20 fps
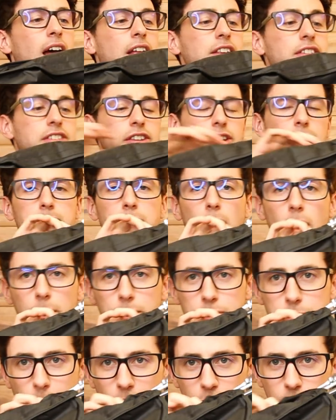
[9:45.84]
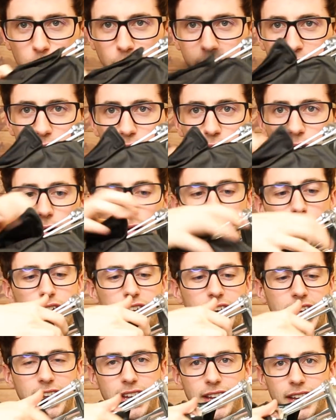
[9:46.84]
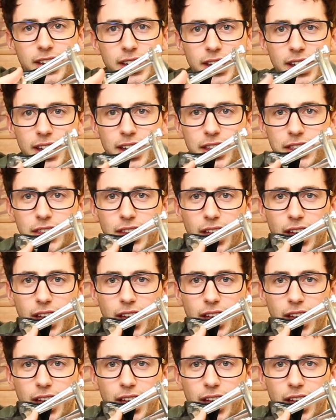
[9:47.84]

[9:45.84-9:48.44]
And the bulbs, by the way, are already in